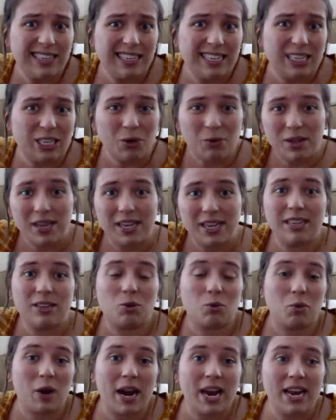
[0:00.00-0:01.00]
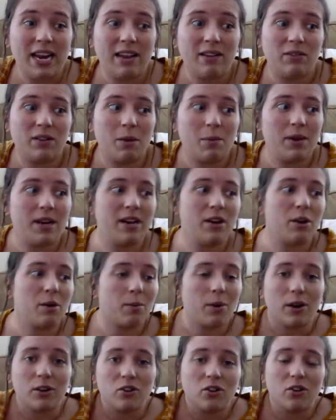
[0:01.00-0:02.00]
Do you think it's right? If somebody in your
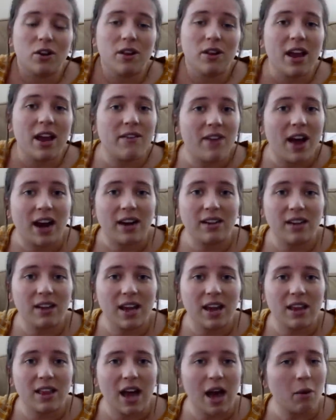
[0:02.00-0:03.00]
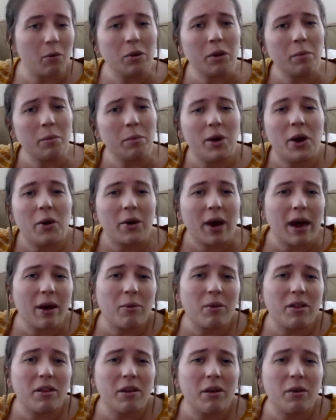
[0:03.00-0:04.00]
personal life acted like that, would it be okay
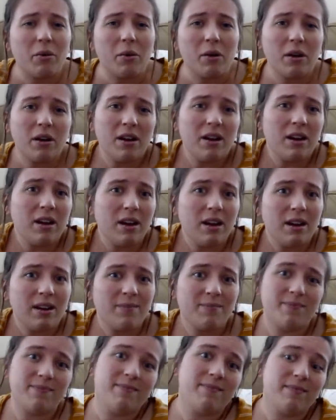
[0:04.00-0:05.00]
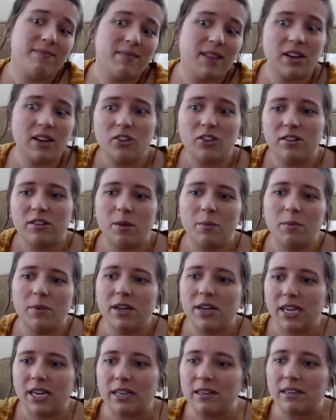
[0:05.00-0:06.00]
with you? It's just
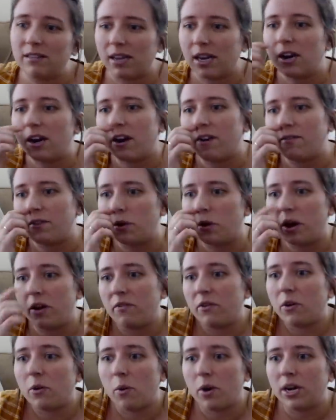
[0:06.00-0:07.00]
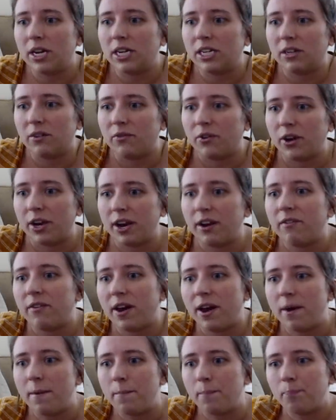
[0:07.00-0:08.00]
something to consider if, you, if you're wanting to forgive
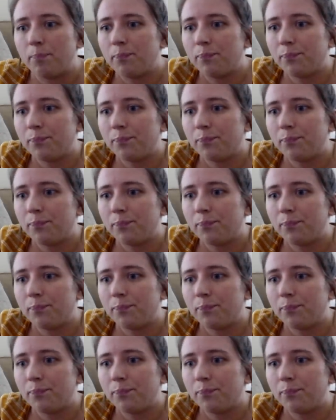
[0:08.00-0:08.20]
him.